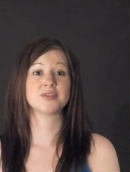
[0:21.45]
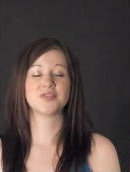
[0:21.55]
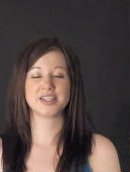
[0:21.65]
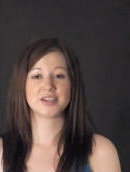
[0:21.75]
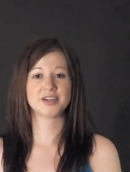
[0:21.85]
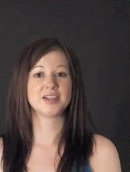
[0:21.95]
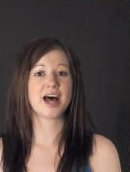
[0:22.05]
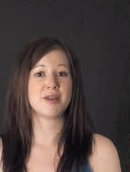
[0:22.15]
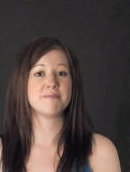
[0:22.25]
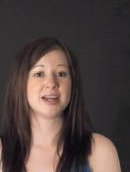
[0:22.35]
of physical
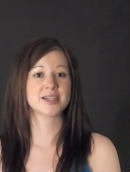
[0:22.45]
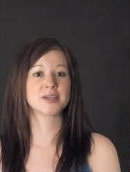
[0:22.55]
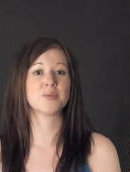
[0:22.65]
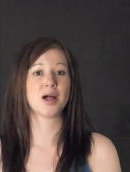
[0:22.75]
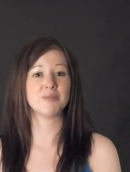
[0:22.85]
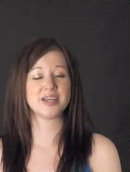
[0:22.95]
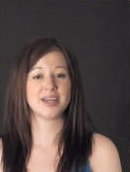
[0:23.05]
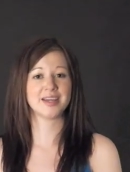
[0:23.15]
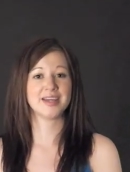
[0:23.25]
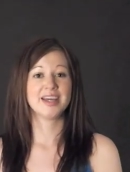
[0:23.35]
and mental
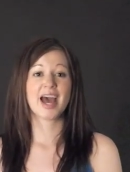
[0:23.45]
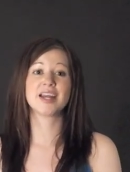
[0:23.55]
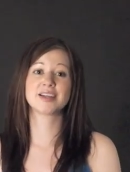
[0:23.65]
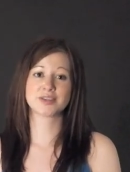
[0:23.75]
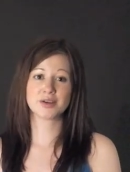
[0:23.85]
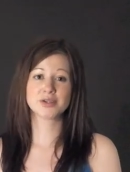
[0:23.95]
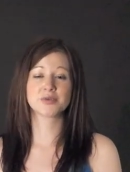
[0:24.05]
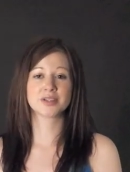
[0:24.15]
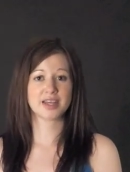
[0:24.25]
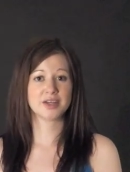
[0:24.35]
well-being, and it is also
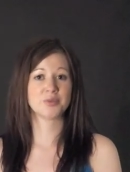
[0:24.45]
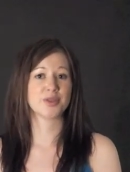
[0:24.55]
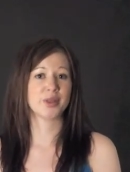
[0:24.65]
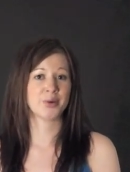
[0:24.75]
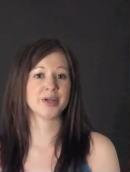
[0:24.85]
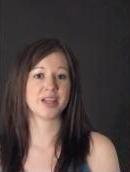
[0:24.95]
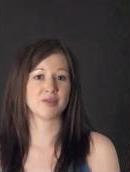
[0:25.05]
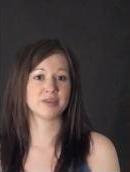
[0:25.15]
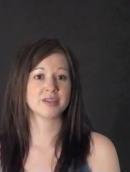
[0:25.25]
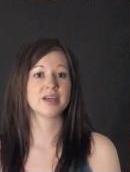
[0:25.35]
related with lower
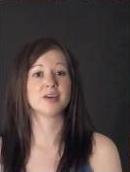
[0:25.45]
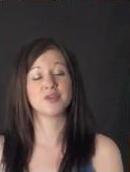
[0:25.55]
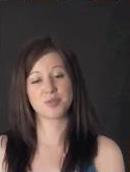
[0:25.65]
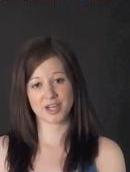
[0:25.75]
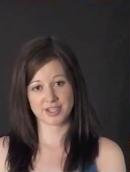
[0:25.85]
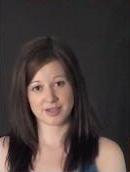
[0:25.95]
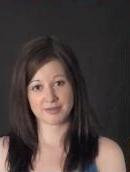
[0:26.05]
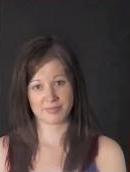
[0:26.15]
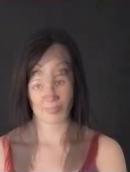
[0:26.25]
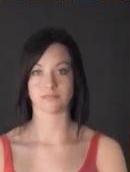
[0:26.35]
levels of depression.
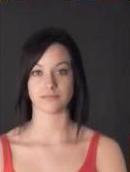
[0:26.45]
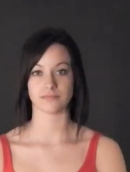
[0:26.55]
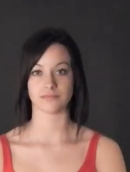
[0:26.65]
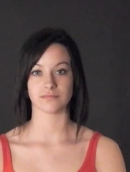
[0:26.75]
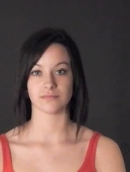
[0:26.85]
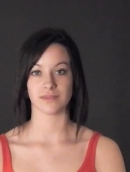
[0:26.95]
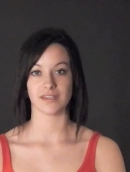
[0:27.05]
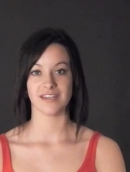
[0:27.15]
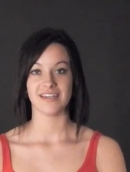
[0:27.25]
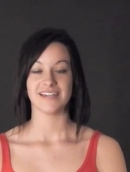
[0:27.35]

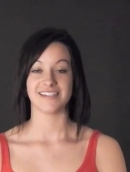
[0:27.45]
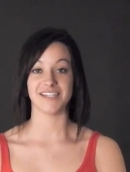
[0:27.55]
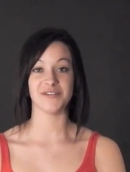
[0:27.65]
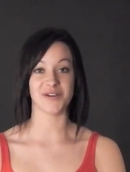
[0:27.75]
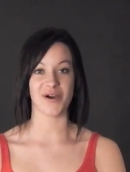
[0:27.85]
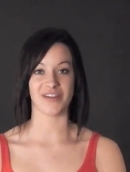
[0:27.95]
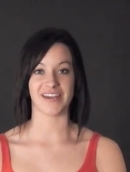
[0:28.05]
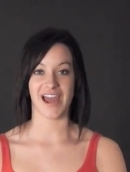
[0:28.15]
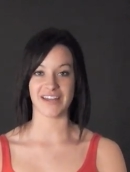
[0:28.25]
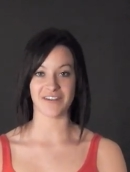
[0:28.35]
Did you know that
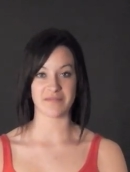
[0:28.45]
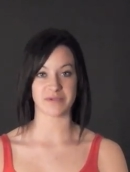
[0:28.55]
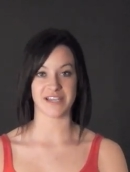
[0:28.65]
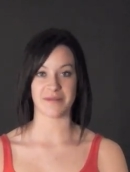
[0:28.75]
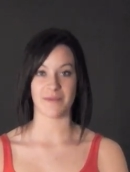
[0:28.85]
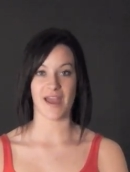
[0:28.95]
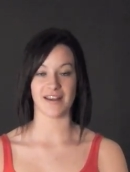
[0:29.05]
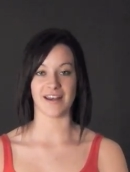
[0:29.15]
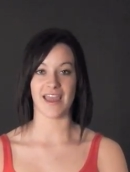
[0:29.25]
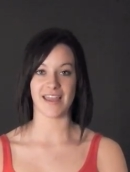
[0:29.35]
95% of
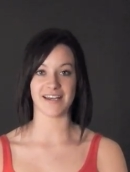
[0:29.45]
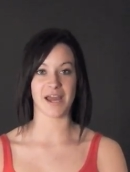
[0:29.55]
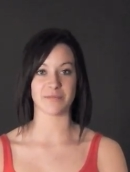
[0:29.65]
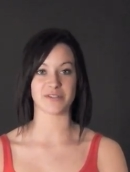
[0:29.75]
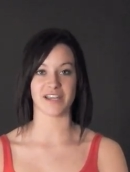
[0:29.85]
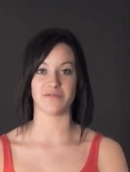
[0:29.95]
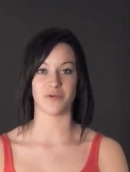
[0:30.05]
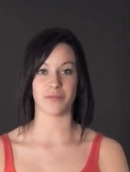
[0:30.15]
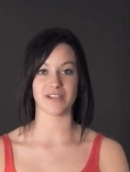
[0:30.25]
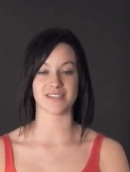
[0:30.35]
men and 89% of
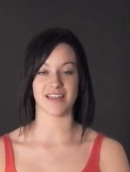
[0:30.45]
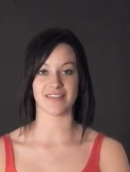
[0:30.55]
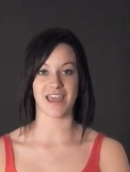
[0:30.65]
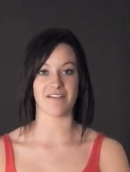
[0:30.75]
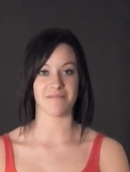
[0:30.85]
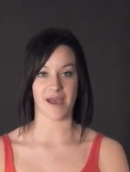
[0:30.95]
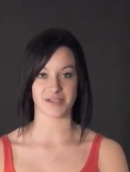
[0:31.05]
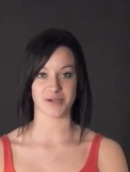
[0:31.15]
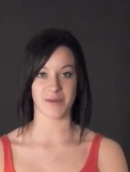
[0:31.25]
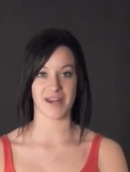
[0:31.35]
women said they have
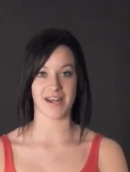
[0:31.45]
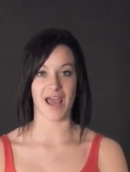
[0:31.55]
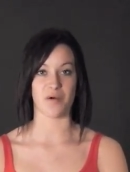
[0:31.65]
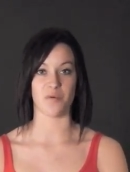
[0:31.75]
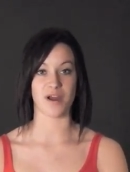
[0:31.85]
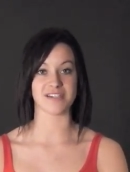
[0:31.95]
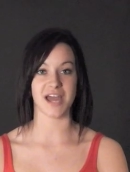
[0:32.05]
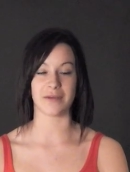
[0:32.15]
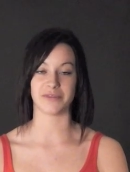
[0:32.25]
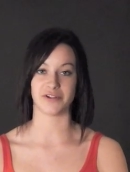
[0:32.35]
masturbated at one
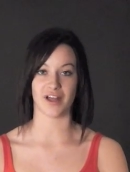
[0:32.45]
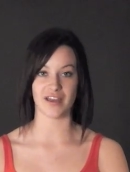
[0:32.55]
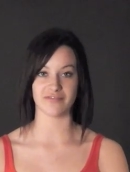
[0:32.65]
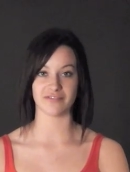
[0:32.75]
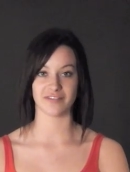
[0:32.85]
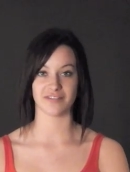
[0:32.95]
time in their life?